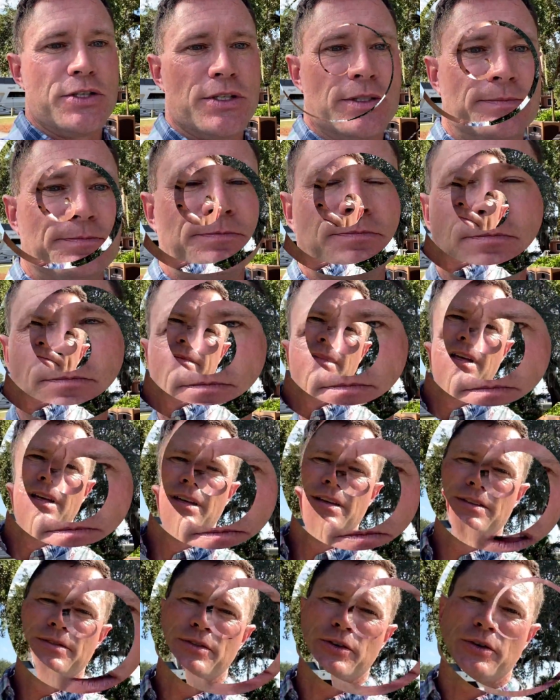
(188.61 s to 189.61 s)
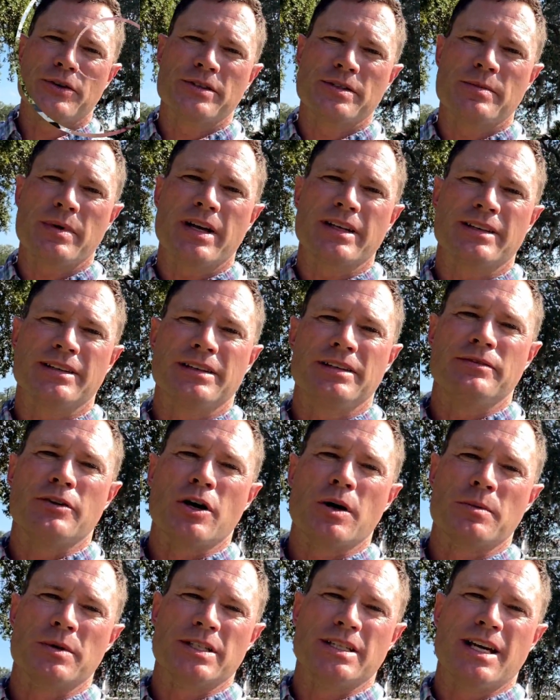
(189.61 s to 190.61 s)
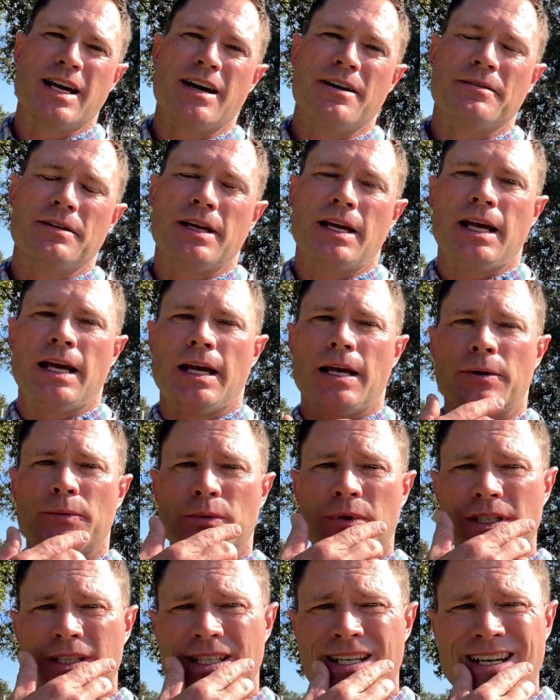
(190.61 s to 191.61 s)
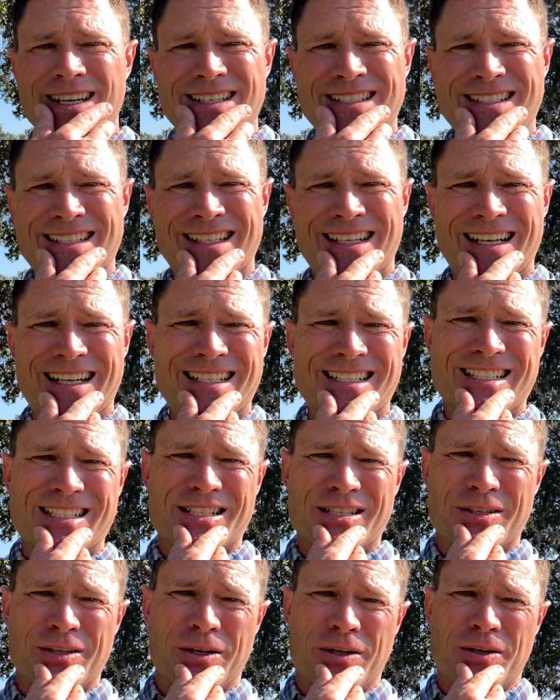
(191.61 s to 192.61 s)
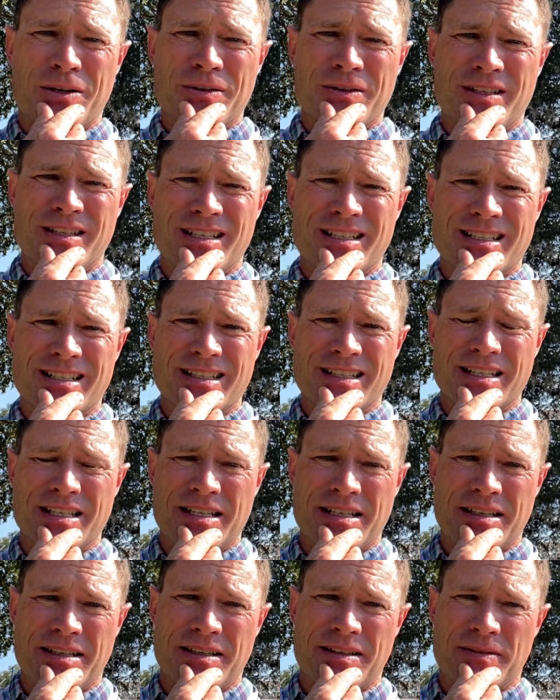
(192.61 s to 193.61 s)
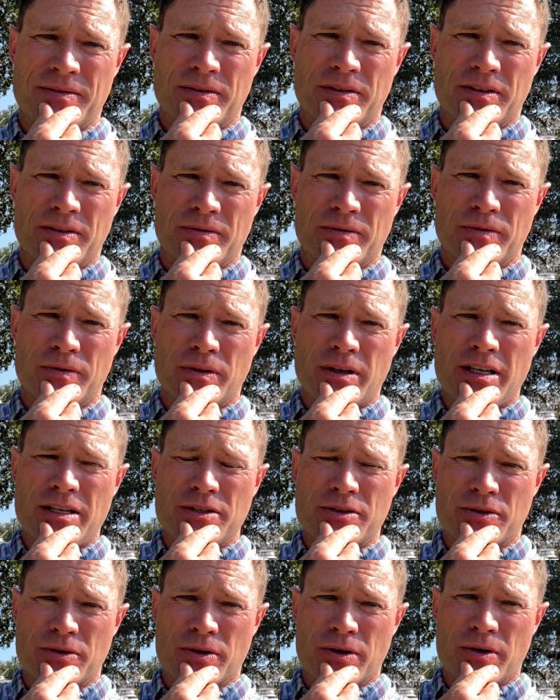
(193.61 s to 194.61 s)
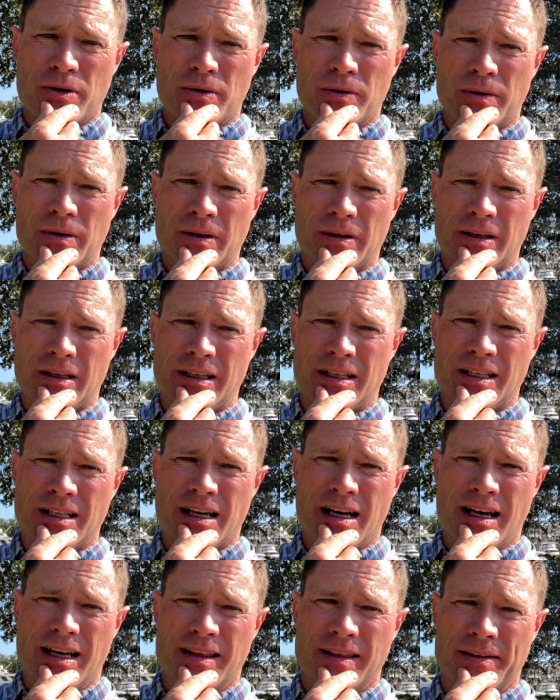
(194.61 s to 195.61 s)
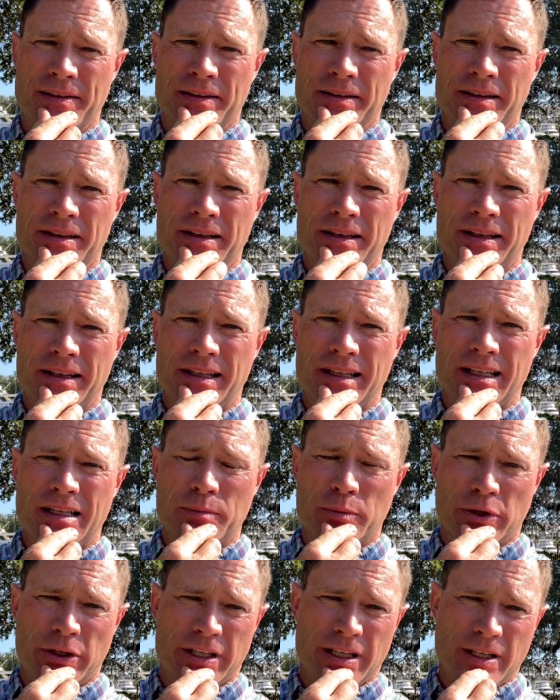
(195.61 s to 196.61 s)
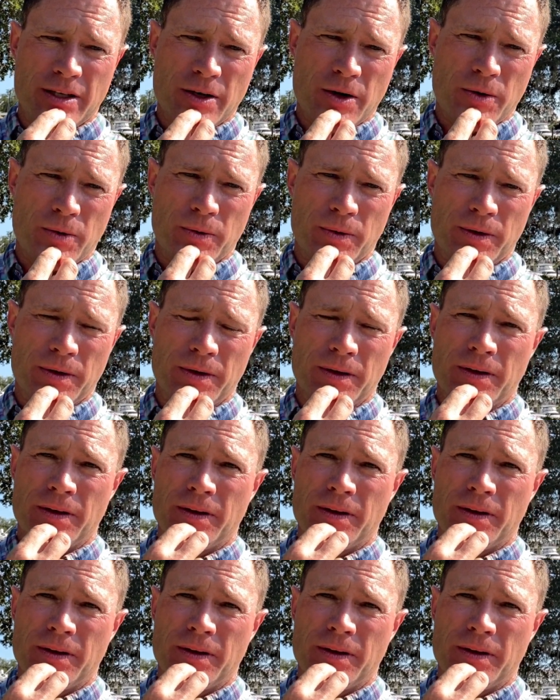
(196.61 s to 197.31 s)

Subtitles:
So I was about to leave Harbour Town and realized that I just called this thing the Fraser Oak and not the Liberty Oak.